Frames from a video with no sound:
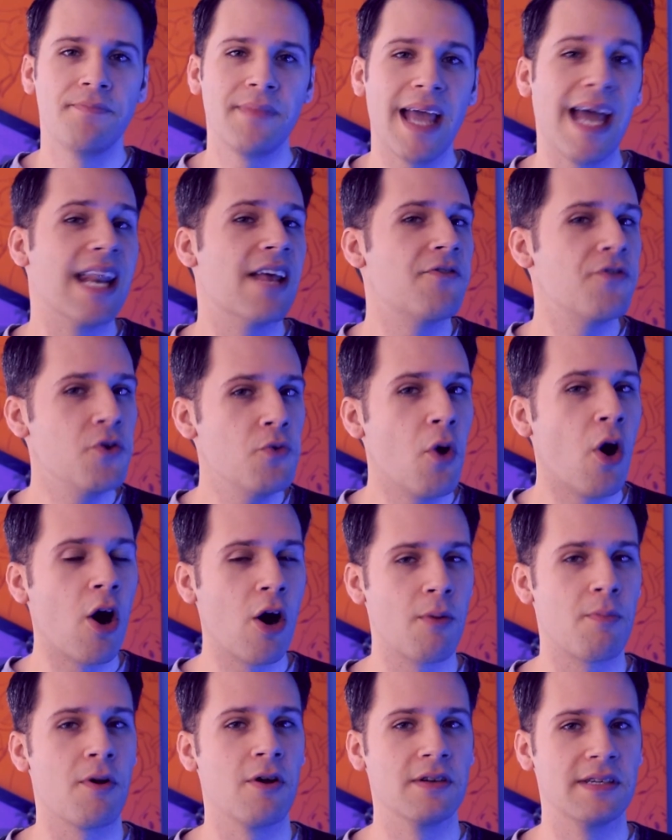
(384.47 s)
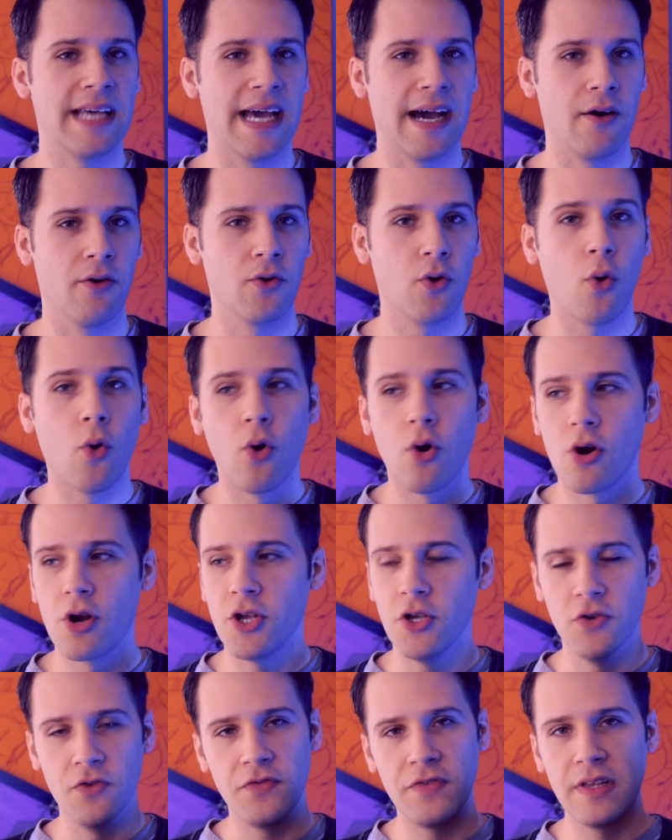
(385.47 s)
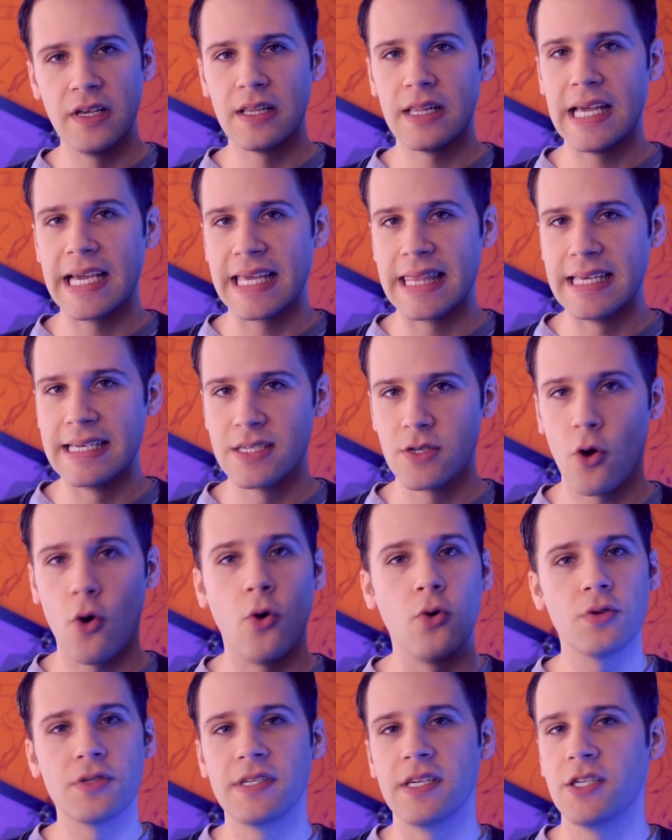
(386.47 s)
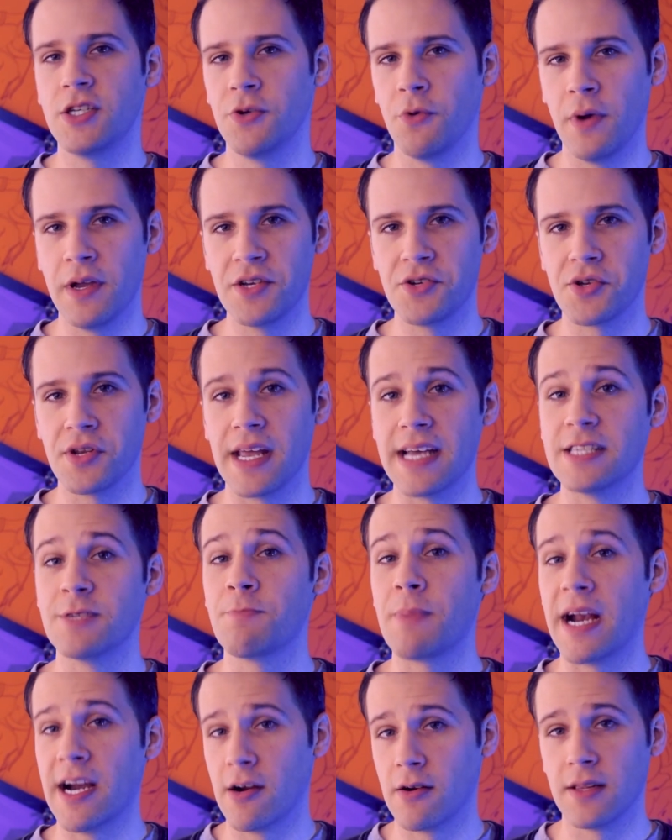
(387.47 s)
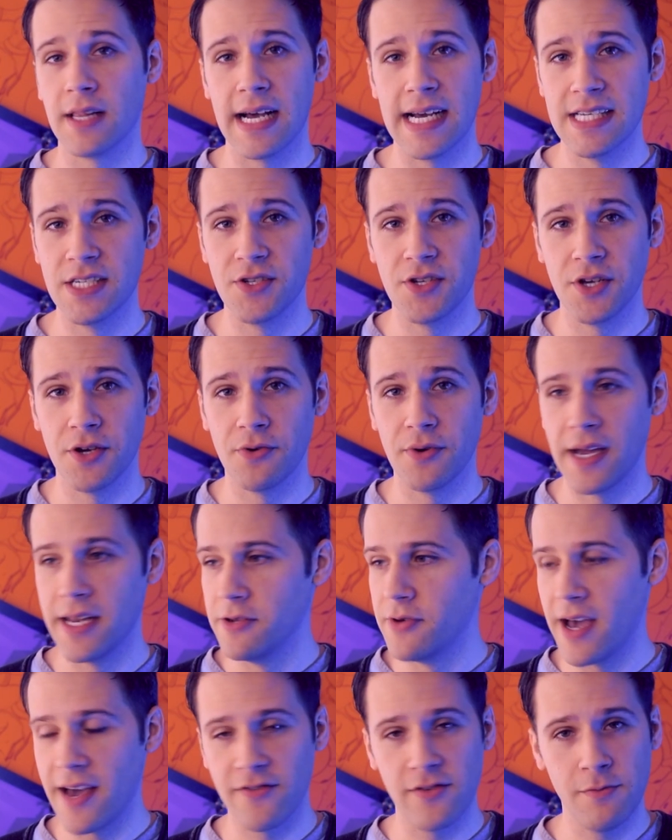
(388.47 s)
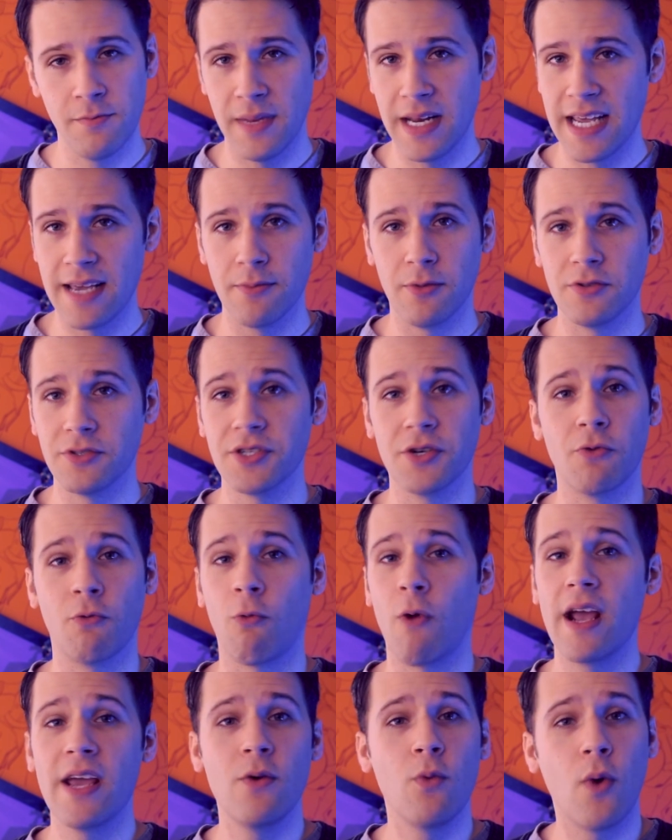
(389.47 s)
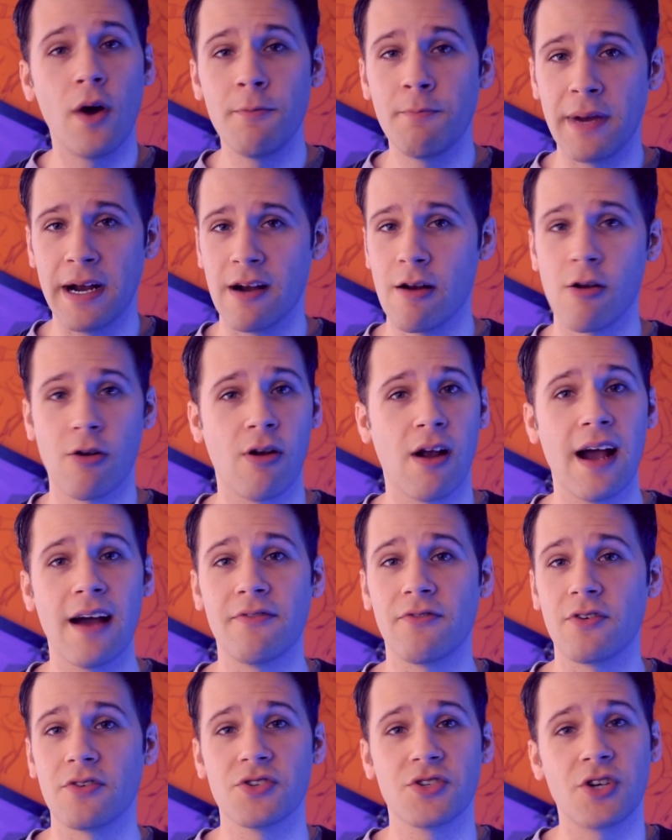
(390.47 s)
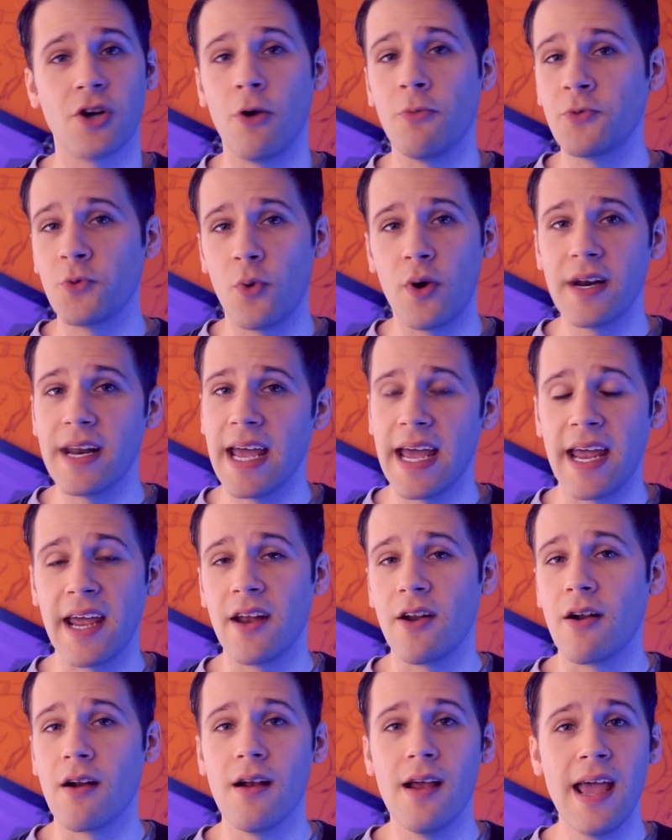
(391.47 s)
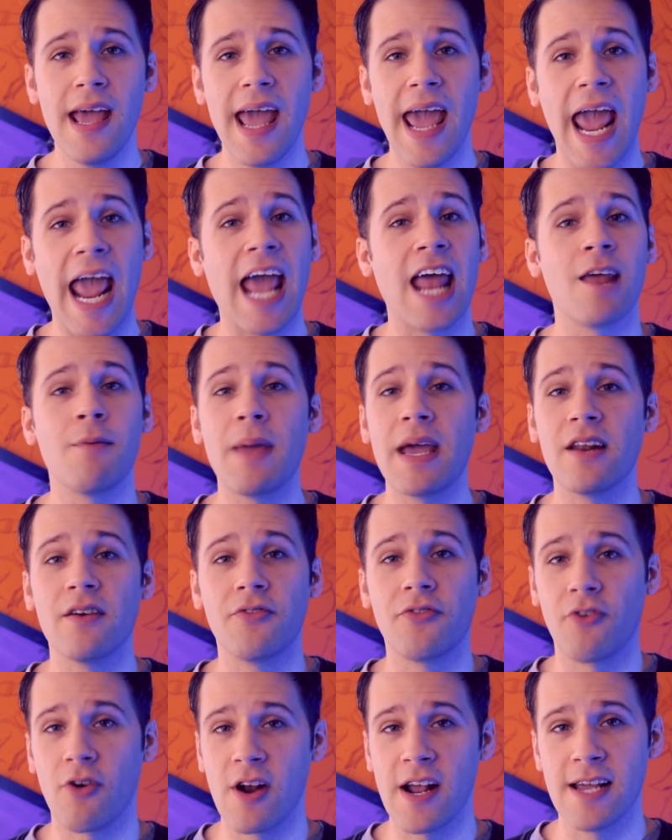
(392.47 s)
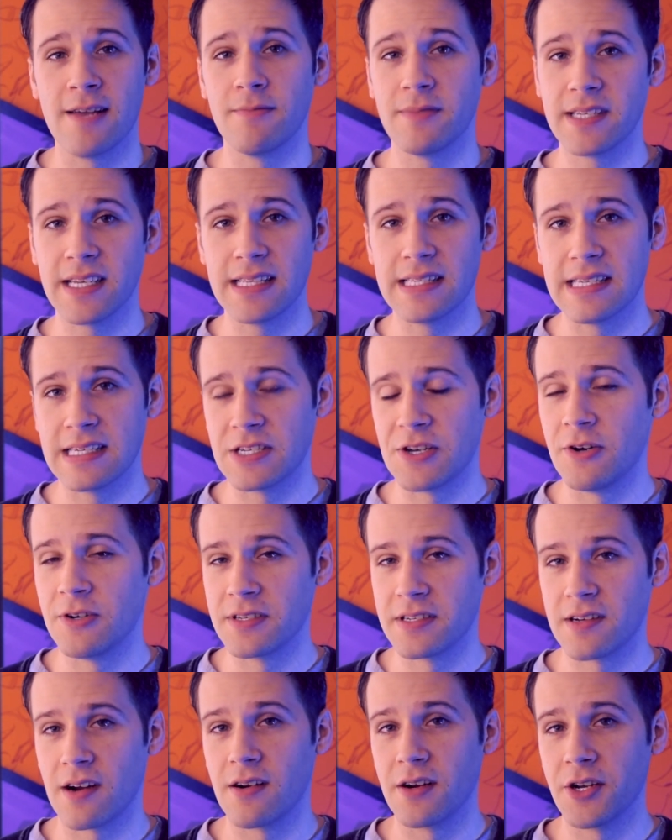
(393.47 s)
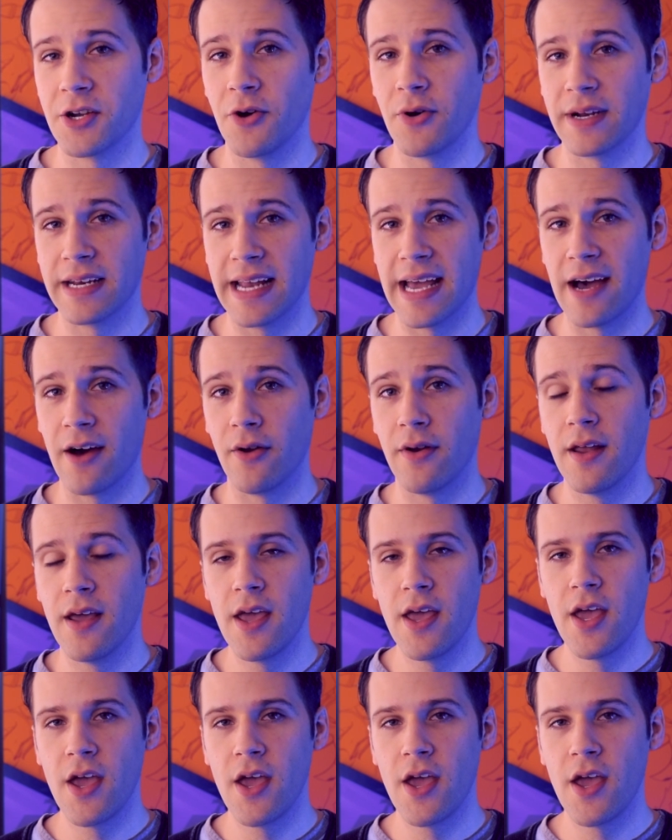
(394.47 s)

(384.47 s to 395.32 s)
And if you are burnt out, or you feel like this whole situation has paralyzed you and you haven't been able to write one paragraph or sculpt one head or animate a frame since this all started going down,